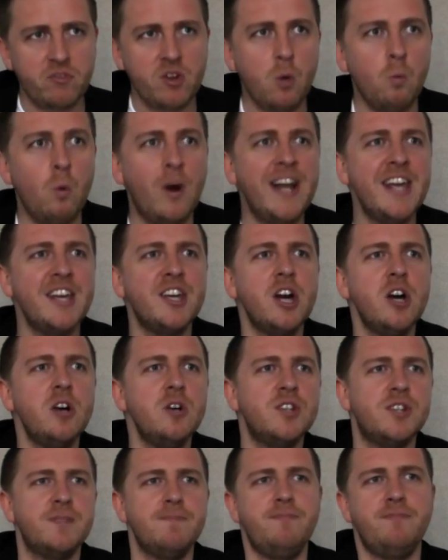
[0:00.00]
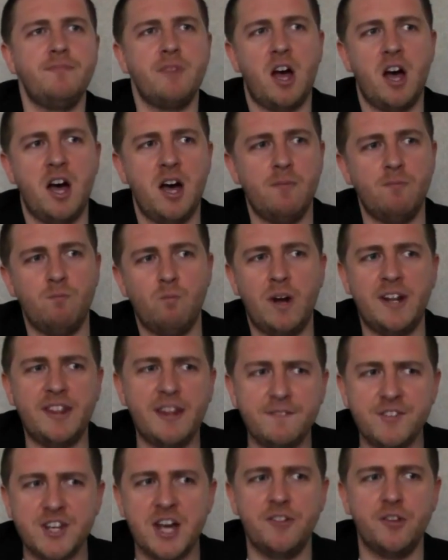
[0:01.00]
When it goes, when
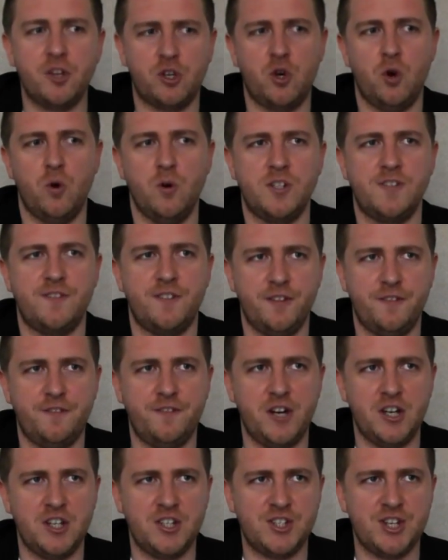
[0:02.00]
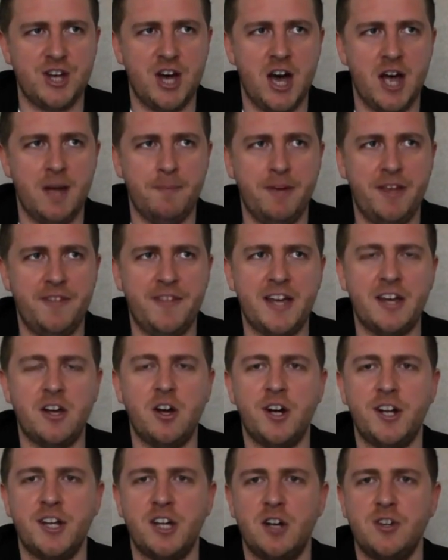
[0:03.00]
they've done the chorus for the first time, it then
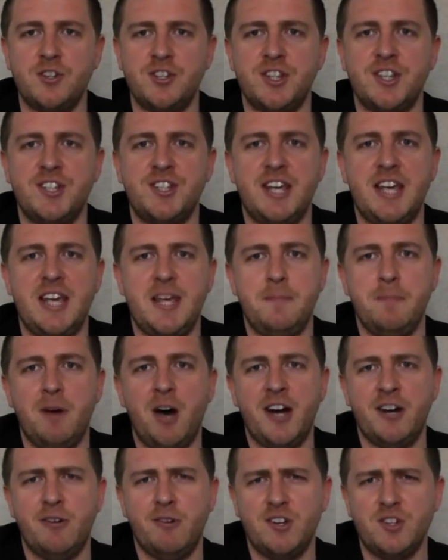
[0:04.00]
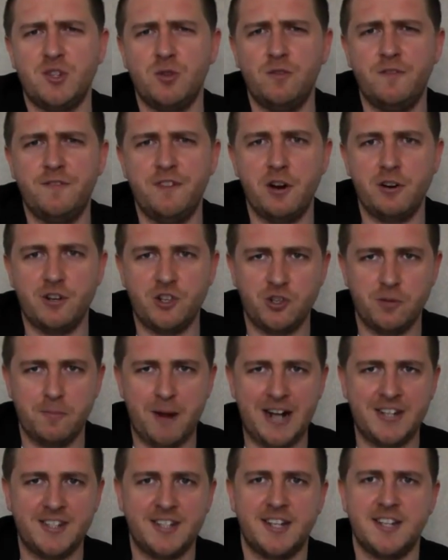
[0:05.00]
kind of goes to this E minor, and it's all very
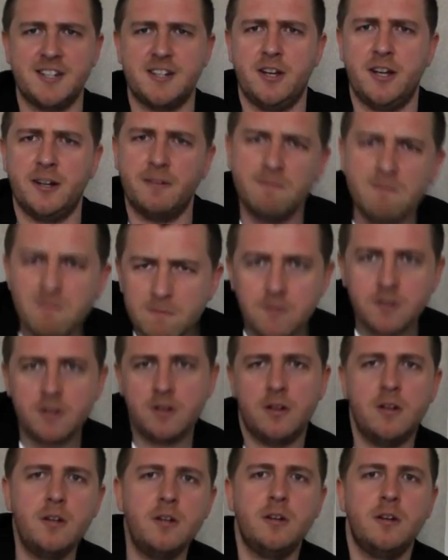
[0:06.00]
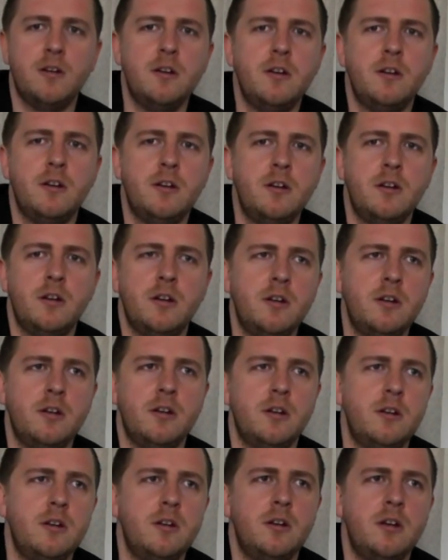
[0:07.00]
dramatic. It's like,
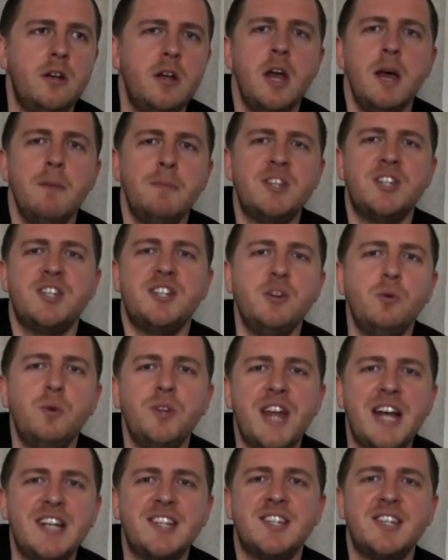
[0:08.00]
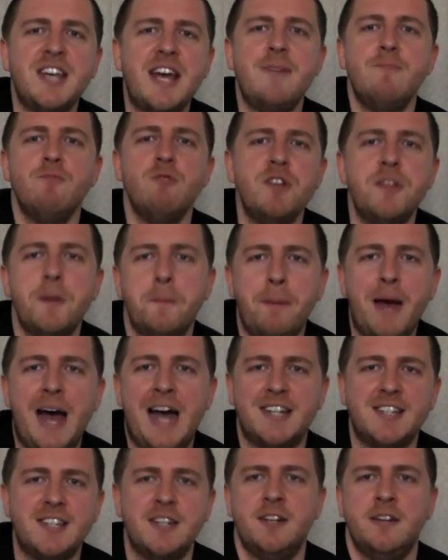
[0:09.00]
but still with that same rhythm
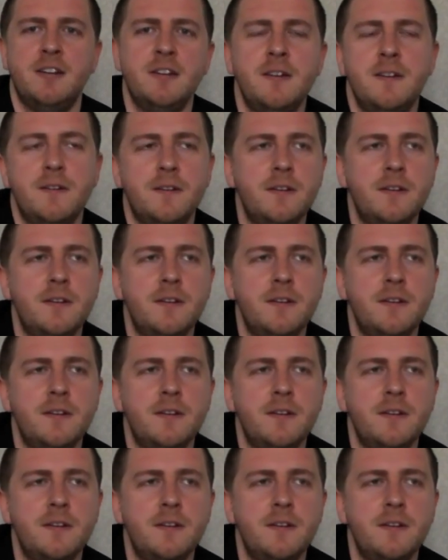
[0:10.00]
pattern.